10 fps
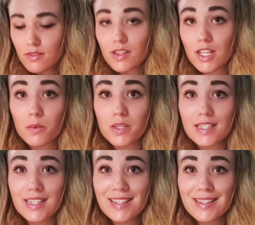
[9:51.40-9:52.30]
There was
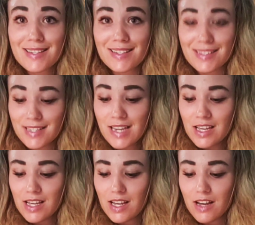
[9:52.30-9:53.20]
an instant
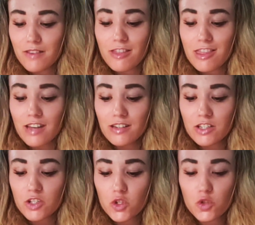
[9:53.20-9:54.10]
of
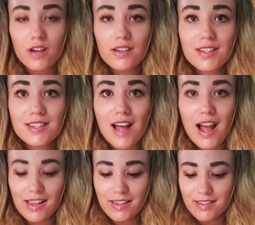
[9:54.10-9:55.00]
thunderstruck
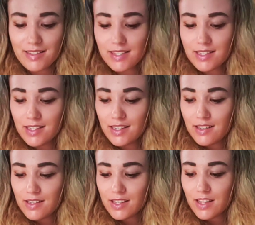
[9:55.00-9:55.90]
silence.
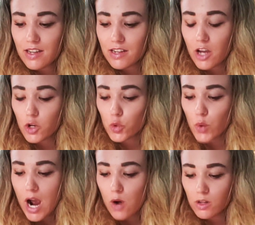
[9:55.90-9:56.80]
Then a
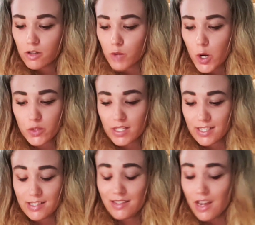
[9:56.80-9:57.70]
growl arose in
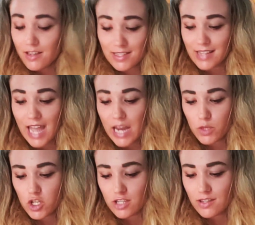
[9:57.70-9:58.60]
a dozen
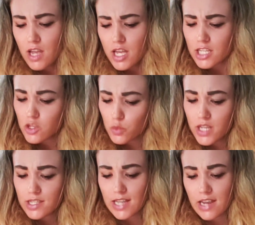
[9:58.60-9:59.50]
languages. Such
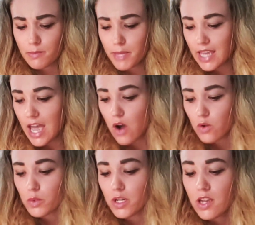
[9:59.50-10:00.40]
words as I could pick
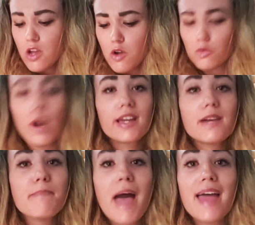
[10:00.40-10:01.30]
out were
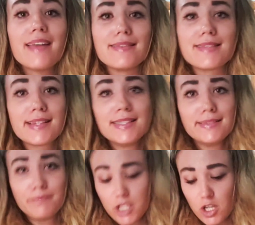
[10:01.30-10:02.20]
recompense,
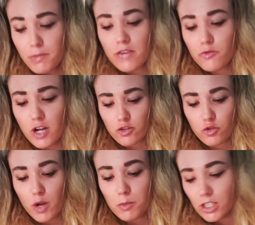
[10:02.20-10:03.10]
something for
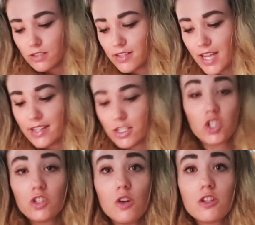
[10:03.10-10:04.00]
trouble, and
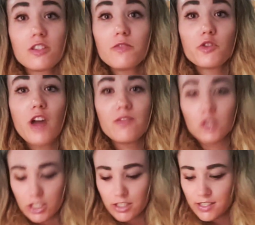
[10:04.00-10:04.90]
cost of
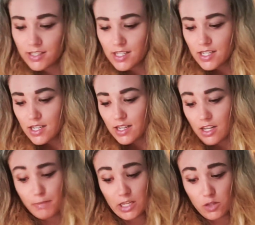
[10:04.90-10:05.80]
travel,
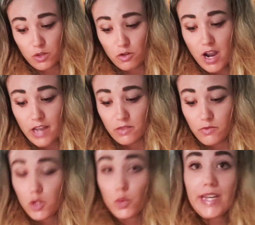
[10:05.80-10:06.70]
mixed with cries of
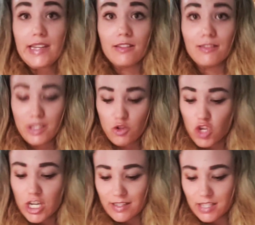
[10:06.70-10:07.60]
swindle and
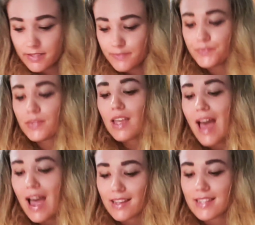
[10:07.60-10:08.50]
cheat.
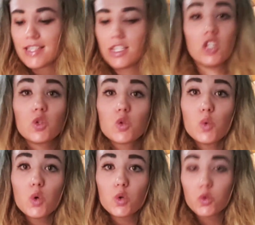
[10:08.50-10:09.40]
Axes and
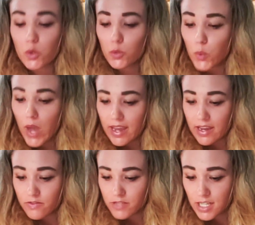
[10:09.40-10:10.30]
swords were
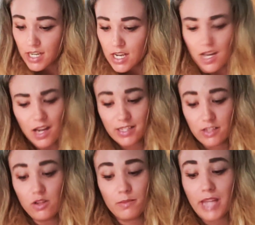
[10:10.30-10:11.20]
waved. I did
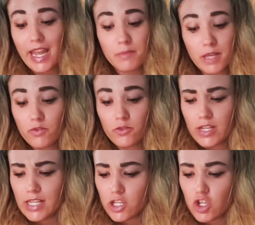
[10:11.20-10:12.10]
not blame them for
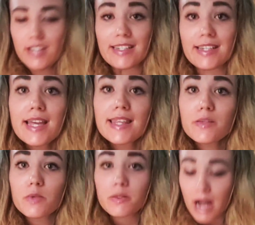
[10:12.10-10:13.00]
feeling cheated.
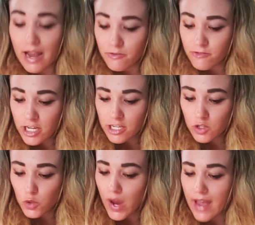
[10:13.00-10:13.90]
This was my
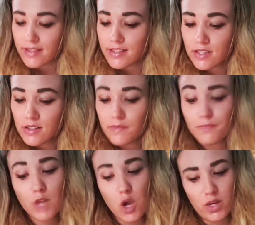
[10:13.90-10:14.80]
first quest.
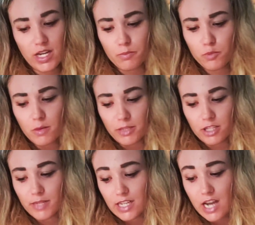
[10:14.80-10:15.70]
Though it had promised to
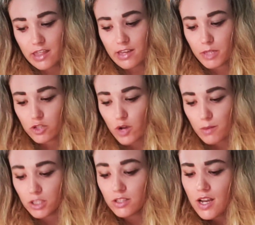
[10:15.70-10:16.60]
be nothing but
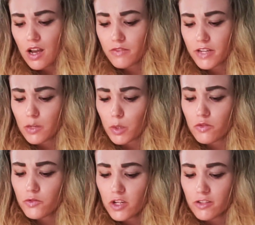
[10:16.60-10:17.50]
trouble, I found I was
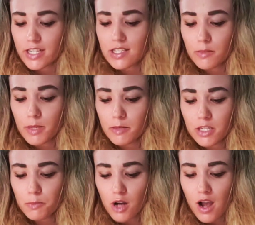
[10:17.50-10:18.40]
furious to be
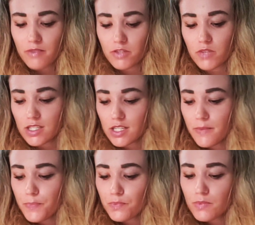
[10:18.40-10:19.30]
deprived of it.
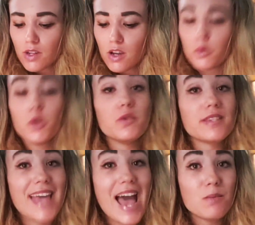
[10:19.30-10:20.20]
Haroon's
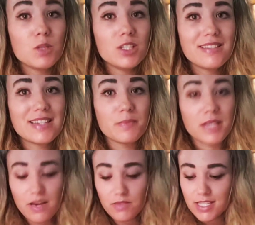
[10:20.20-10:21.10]
camel seemed to
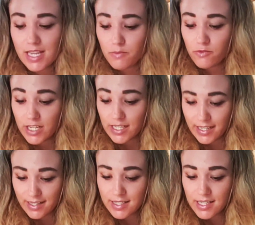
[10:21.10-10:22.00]
have the same
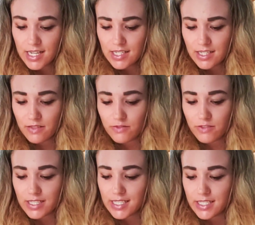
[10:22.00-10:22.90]
feelings. It
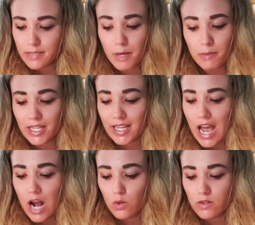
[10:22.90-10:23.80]
vented bubbling
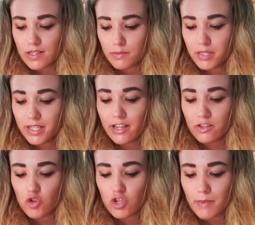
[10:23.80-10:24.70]
howls and
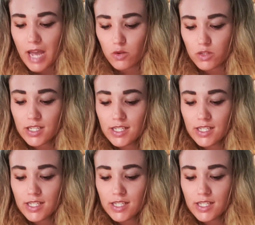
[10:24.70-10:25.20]
plunged about.